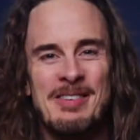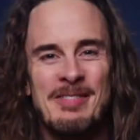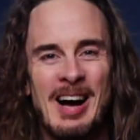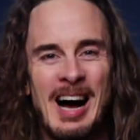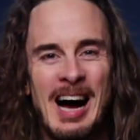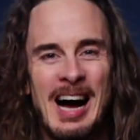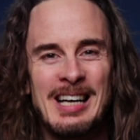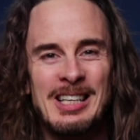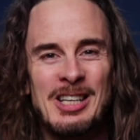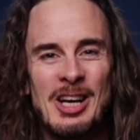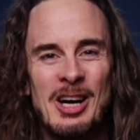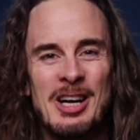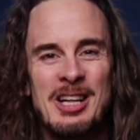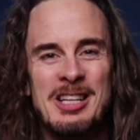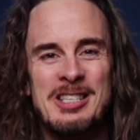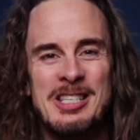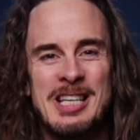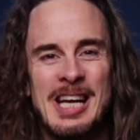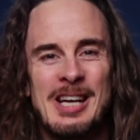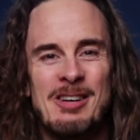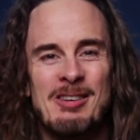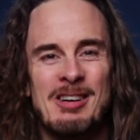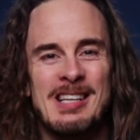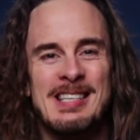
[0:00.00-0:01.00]
hard-coded
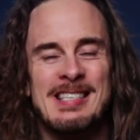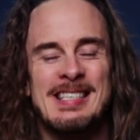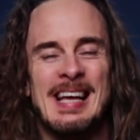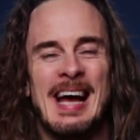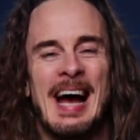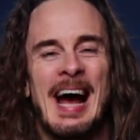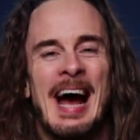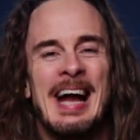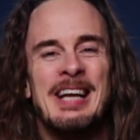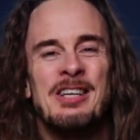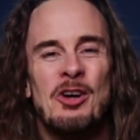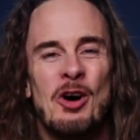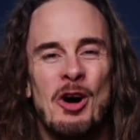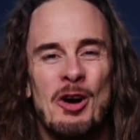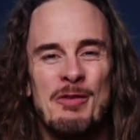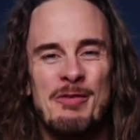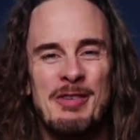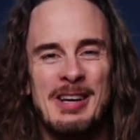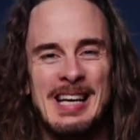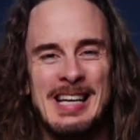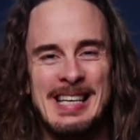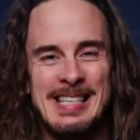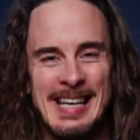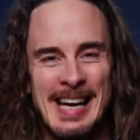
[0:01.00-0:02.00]
secrets and
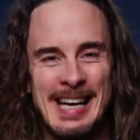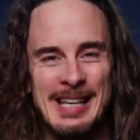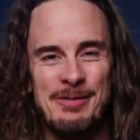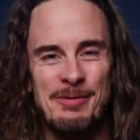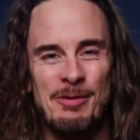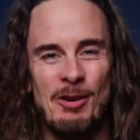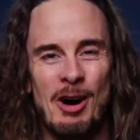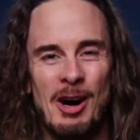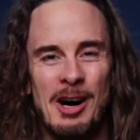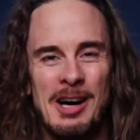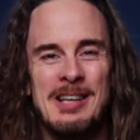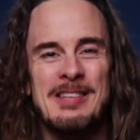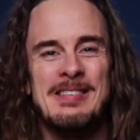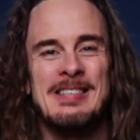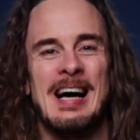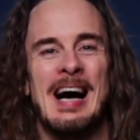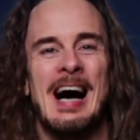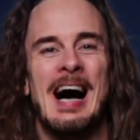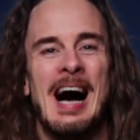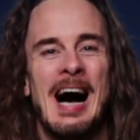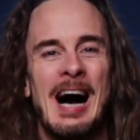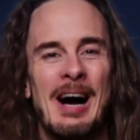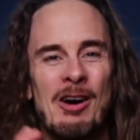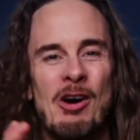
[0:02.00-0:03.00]
config and text files
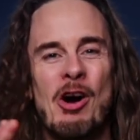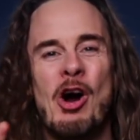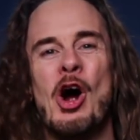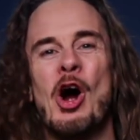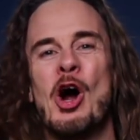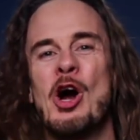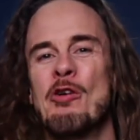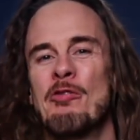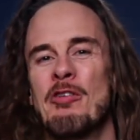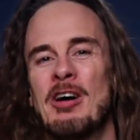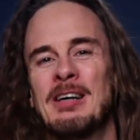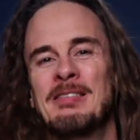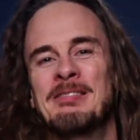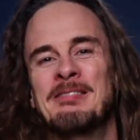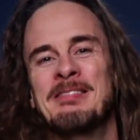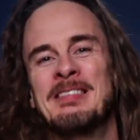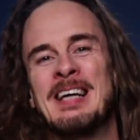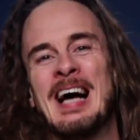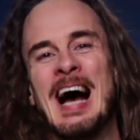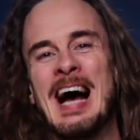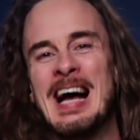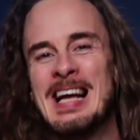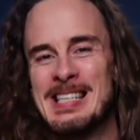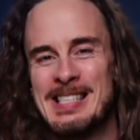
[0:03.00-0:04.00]
are over,
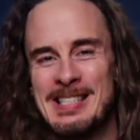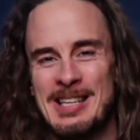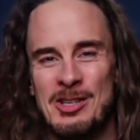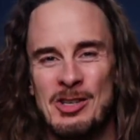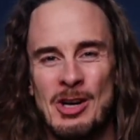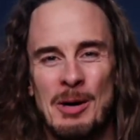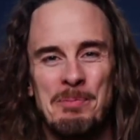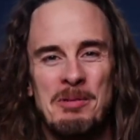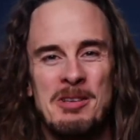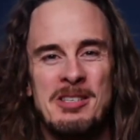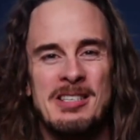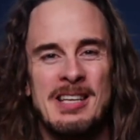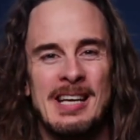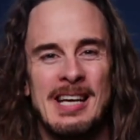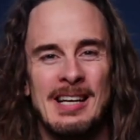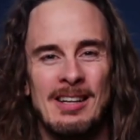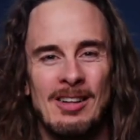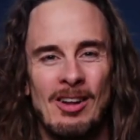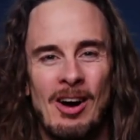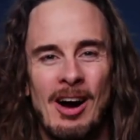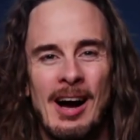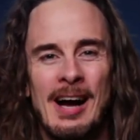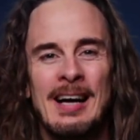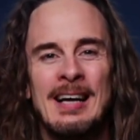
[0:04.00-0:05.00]
as the Doppler
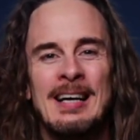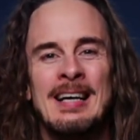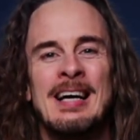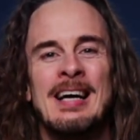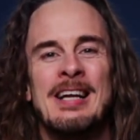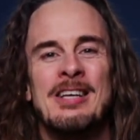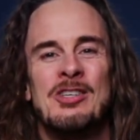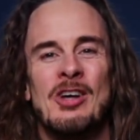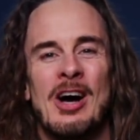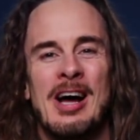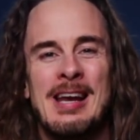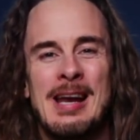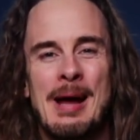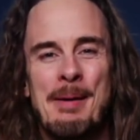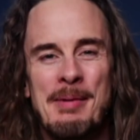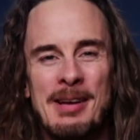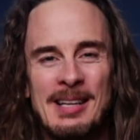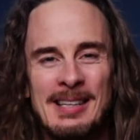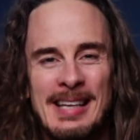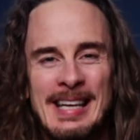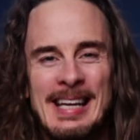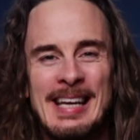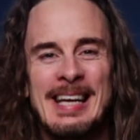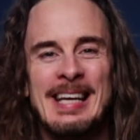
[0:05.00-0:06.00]
CLI dynamically